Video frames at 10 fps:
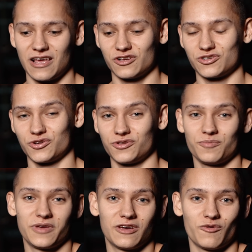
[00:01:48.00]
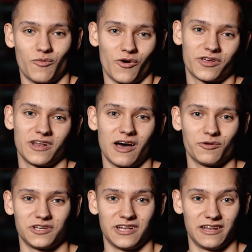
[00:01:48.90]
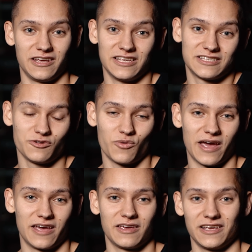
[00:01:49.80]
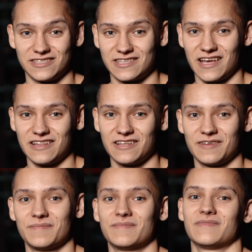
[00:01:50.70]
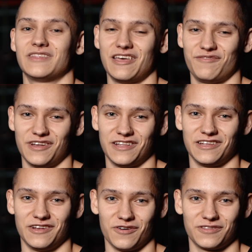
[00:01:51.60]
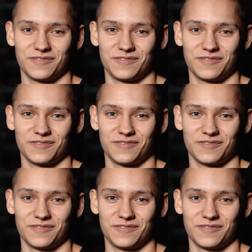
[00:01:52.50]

Should you be working out in an easy way instead? Definitely not.